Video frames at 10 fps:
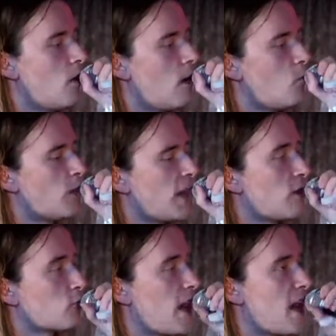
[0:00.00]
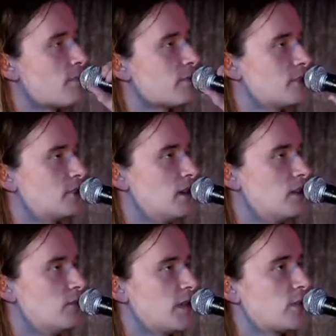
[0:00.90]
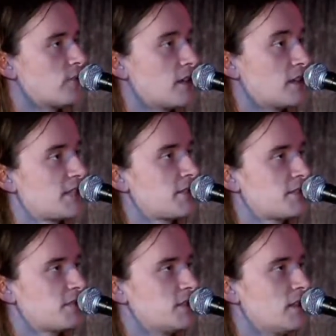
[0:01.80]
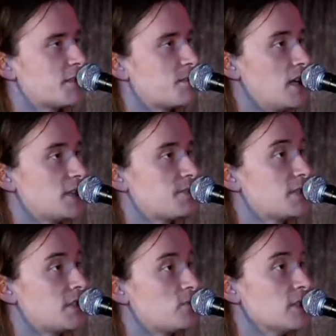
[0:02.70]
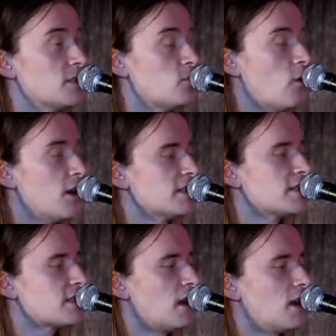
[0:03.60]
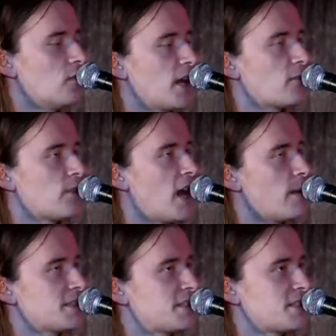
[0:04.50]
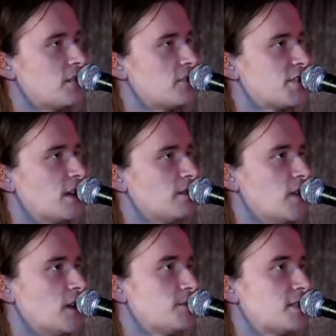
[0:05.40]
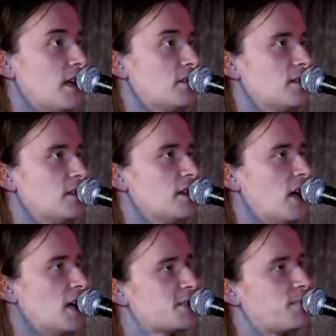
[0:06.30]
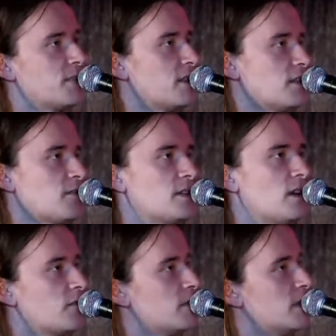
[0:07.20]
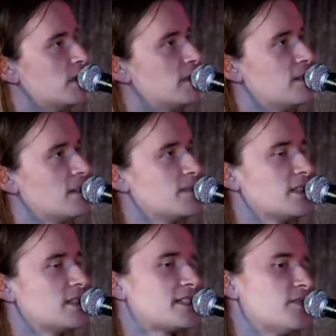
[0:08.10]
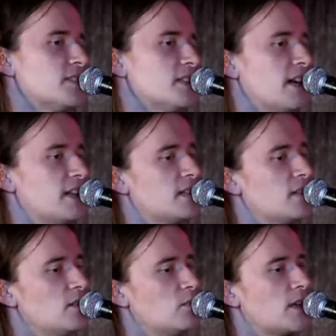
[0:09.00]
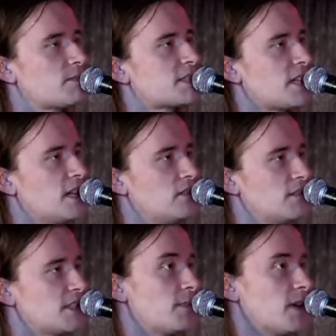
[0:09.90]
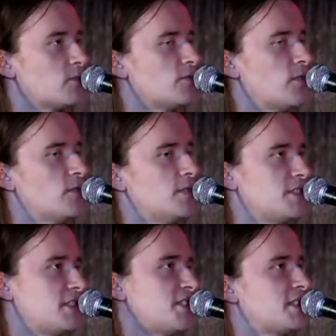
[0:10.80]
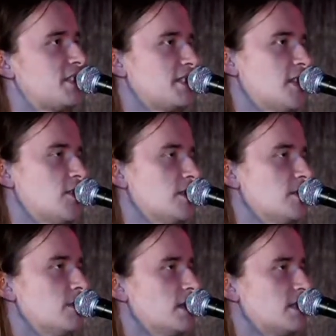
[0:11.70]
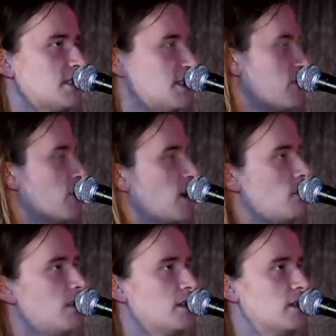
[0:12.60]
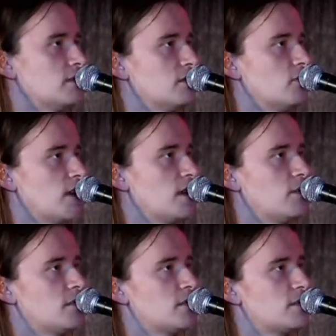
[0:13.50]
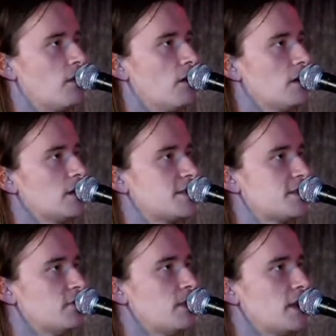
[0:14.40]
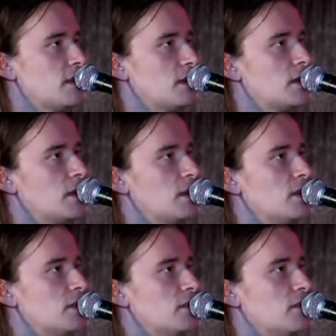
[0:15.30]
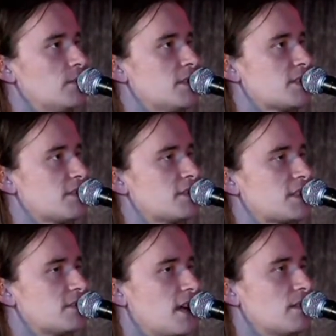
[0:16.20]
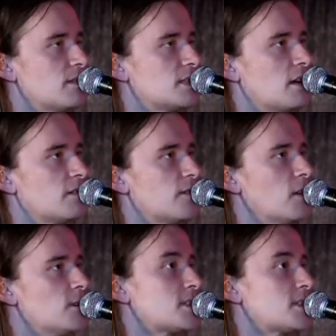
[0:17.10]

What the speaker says: when I rap, because that's what Lunchbag's music really was. When I rap, it's just under John Phelps now. I just put it under the government, you know what I mean? Because I feel like what I'm saying on this microphone is just as equally me as like when I'm on a guitar, just doing my thing, you know what I mean? So you still got the John Phelps,